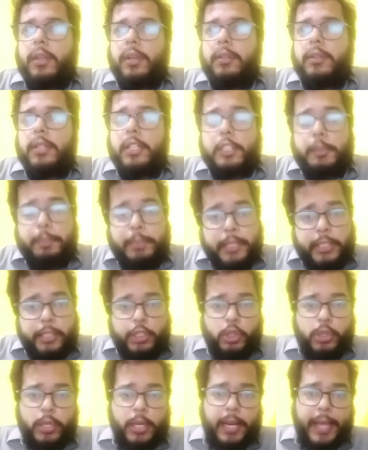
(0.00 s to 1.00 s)
the
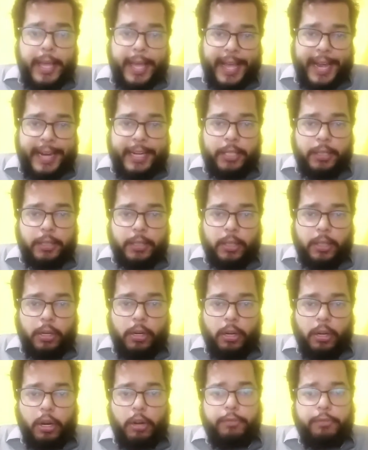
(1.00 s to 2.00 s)
spiritual head
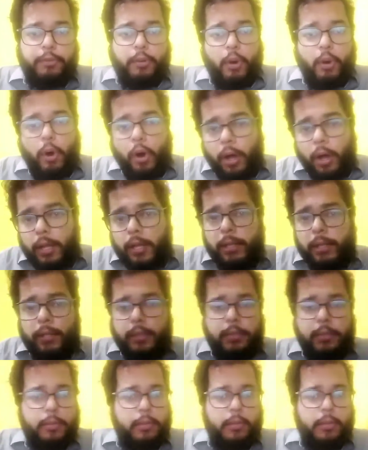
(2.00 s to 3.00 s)
of
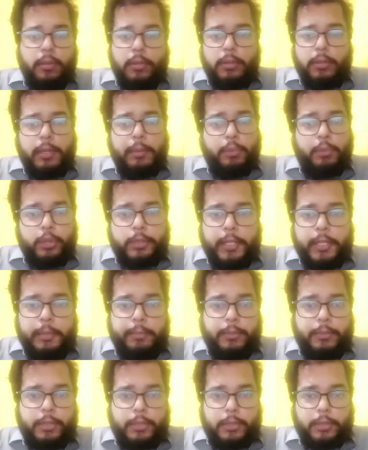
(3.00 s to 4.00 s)
all the
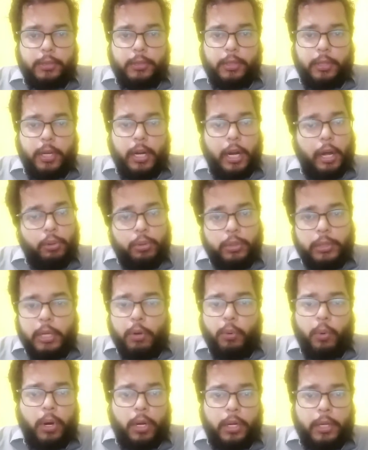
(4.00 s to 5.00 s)
Muslims around
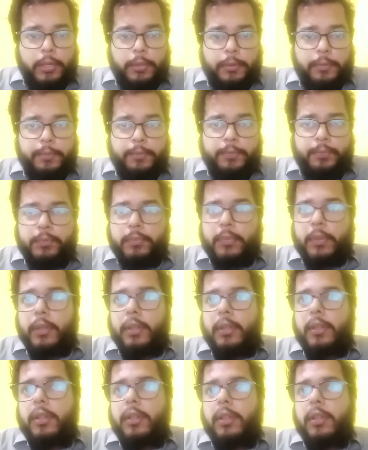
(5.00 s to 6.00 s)
the world.
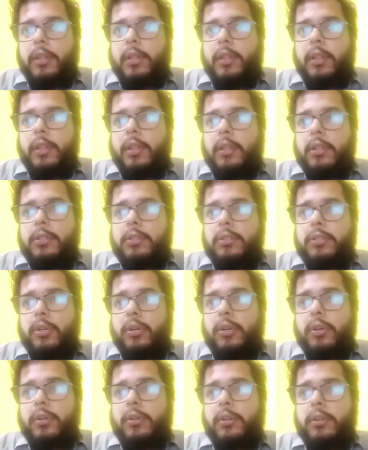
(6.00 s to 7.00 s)

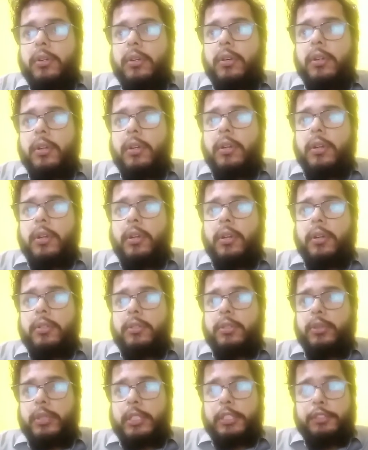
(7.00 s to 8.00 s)
So,
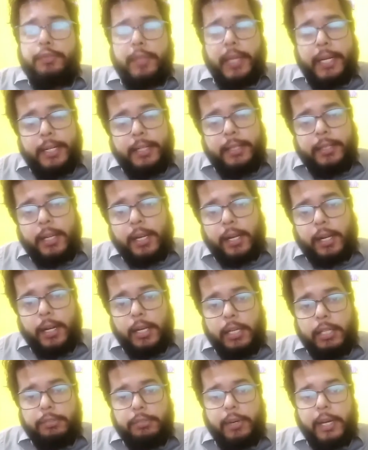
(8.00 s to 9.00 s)
to defend the
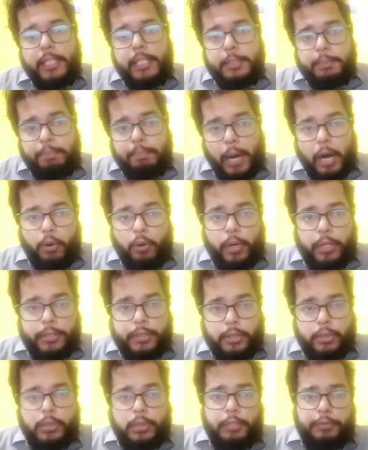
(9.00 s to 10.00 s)
Khalifa's
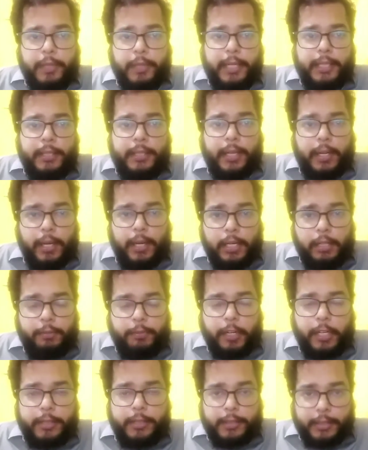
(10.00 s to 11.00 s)
powers, to defend the
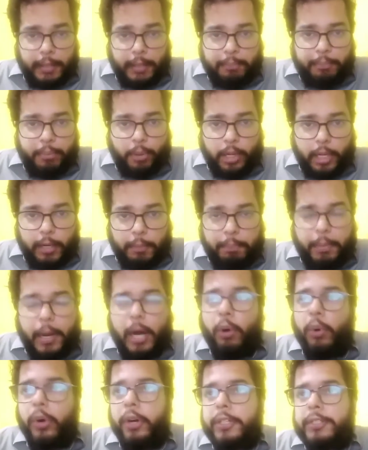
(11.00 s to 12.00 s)
Khalifa's temporal
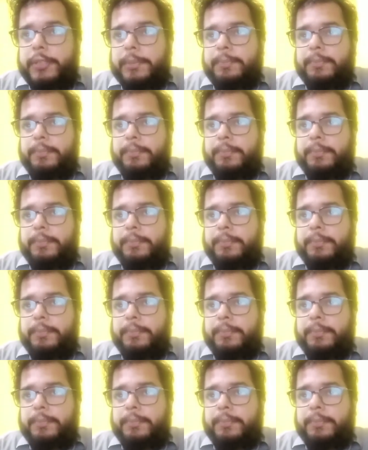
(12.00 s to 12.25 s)
powers,